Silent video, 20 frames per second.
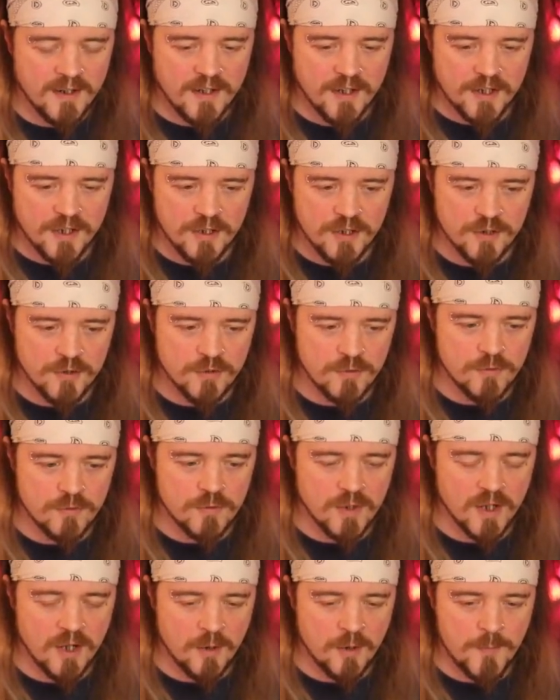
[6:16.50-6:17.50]

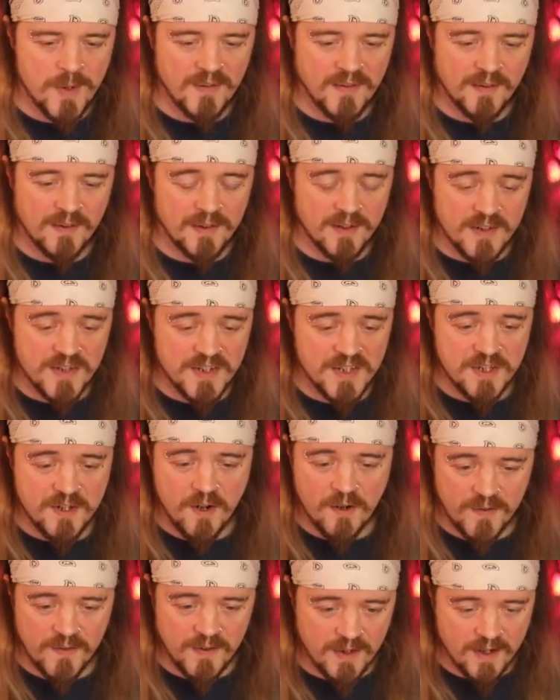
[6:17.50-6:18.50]
you are basically
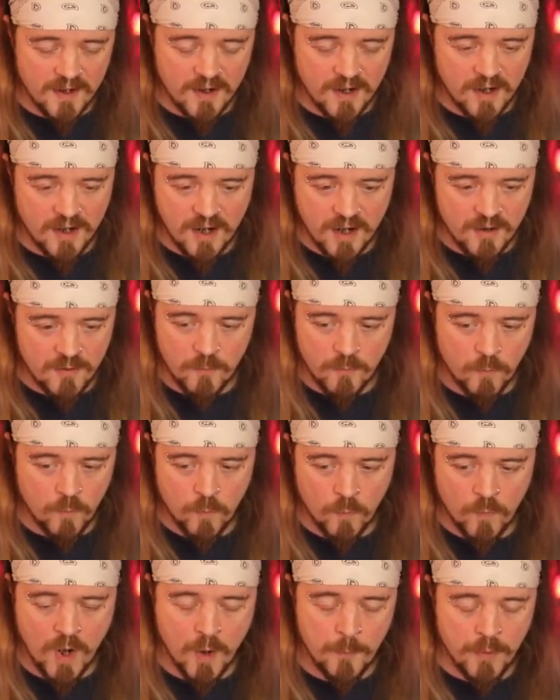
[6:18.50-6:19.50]
starting at
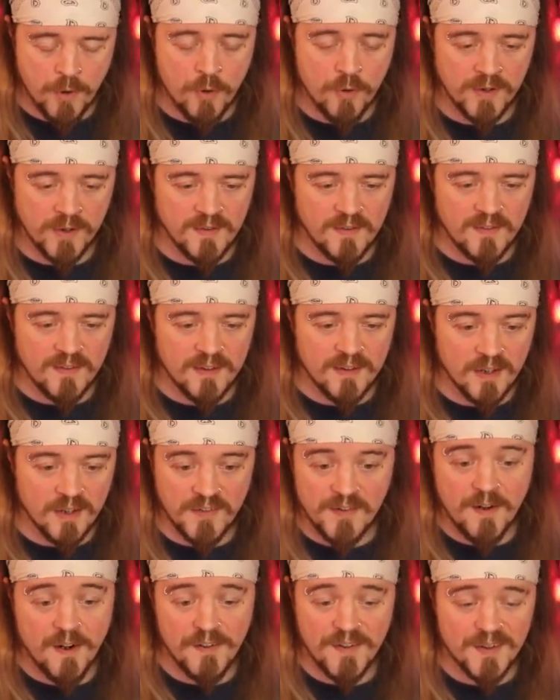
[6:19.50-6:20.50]
a
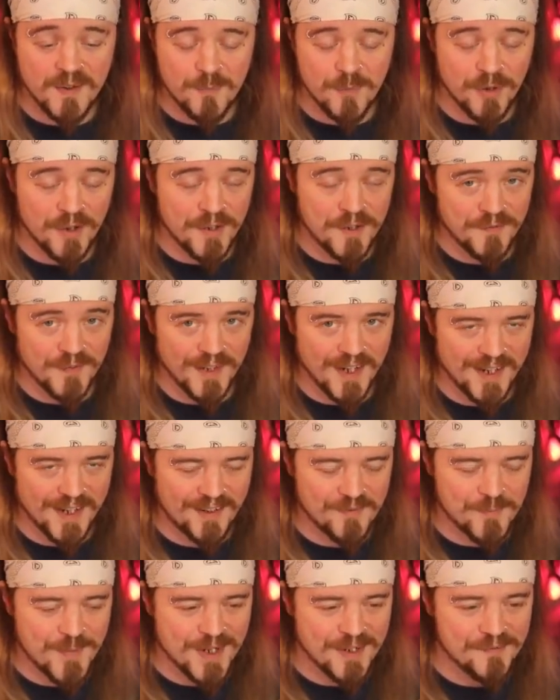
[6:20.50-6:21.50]
starting point, for lack
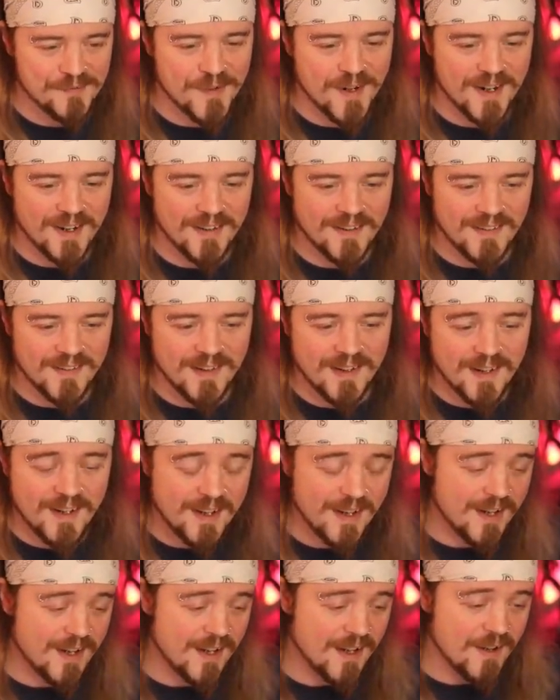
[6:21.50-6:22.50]
of a better phrase,
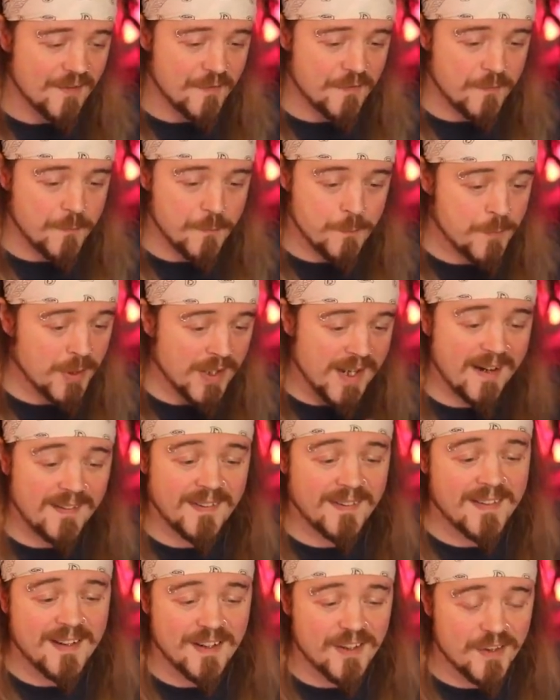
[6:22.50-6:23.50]

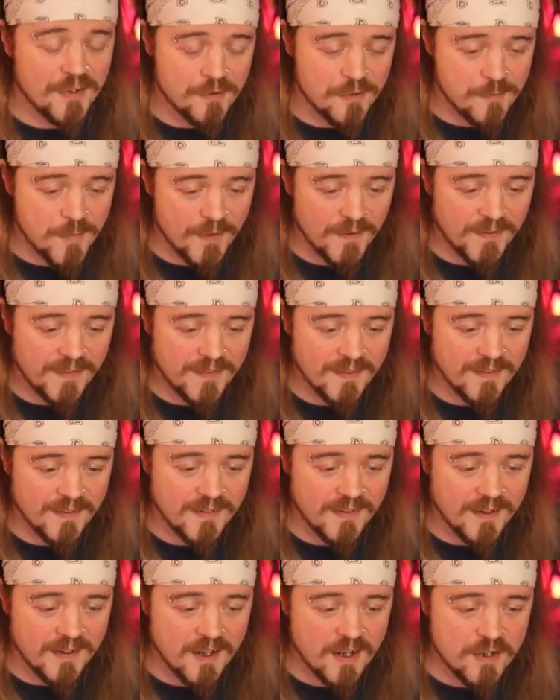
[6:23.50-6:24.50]
blasting through
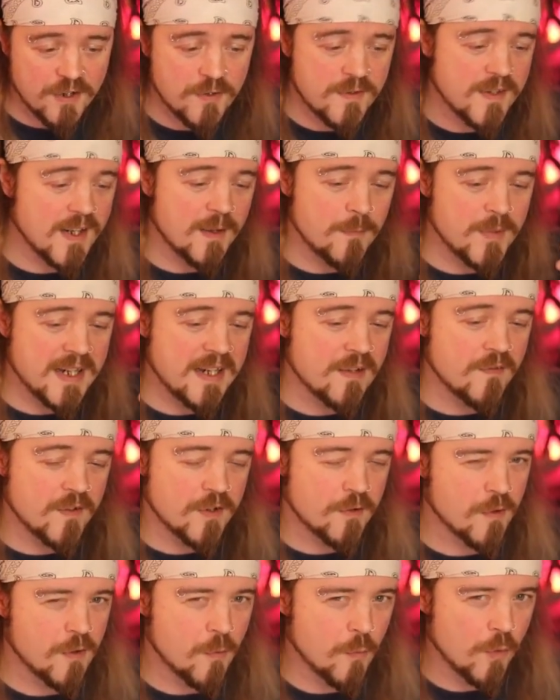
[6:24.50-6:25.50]
monsters to then be given
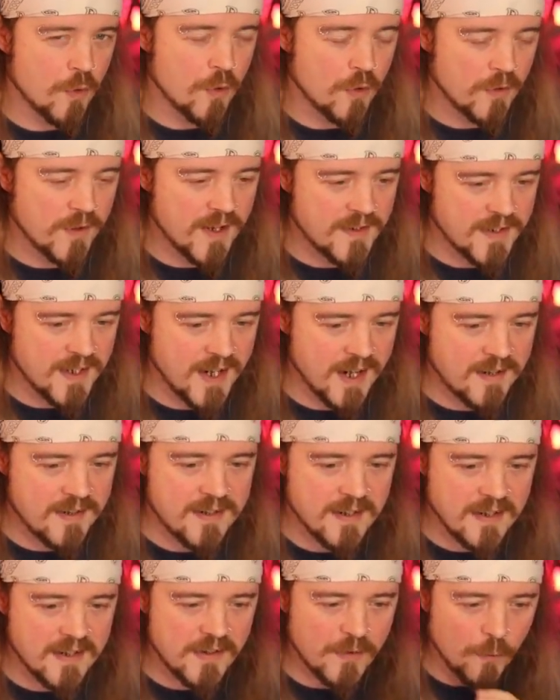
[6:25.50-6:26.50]
a reward at the end,
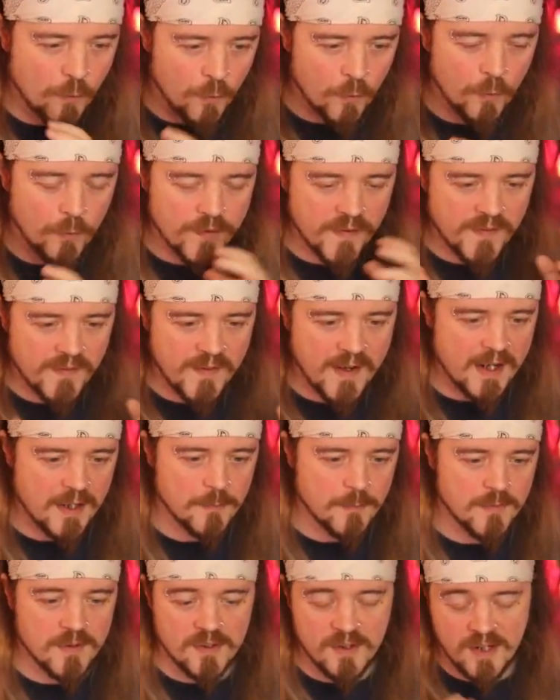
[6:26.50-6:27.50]
and it's all the
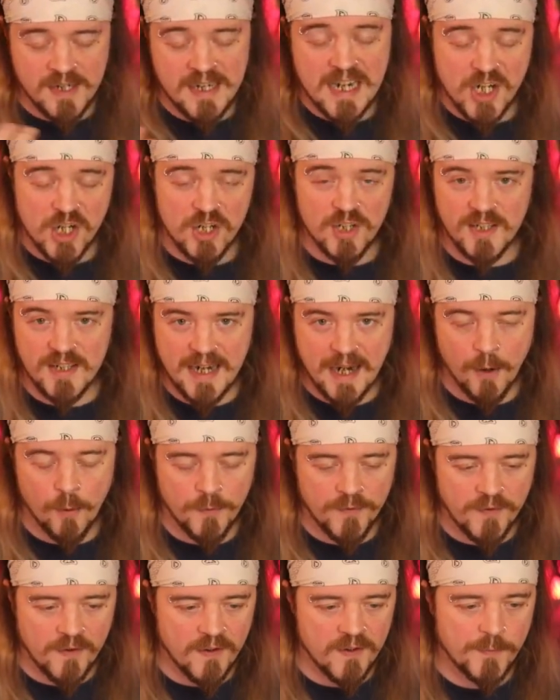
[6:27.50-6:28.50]
same. Initially,
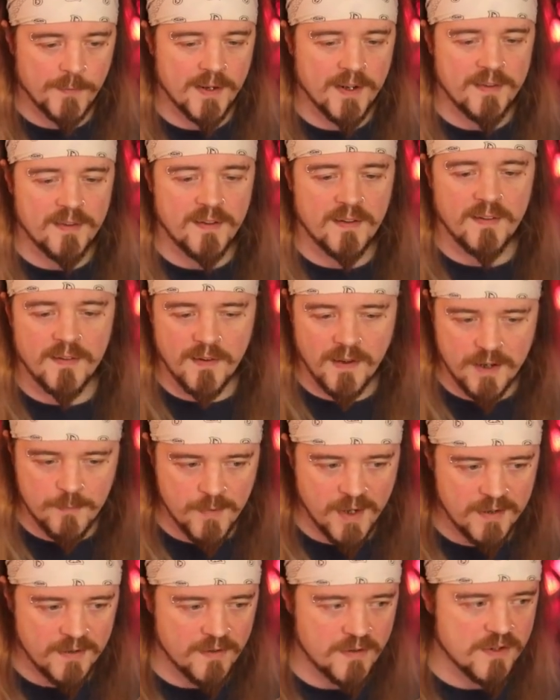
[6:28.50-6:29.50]
Helltides were like this,
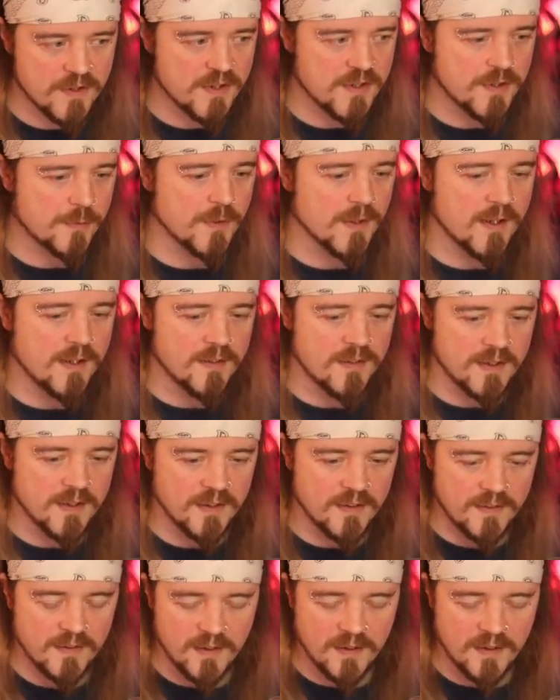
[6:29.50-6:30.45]
Nightmare Dungeons were like this.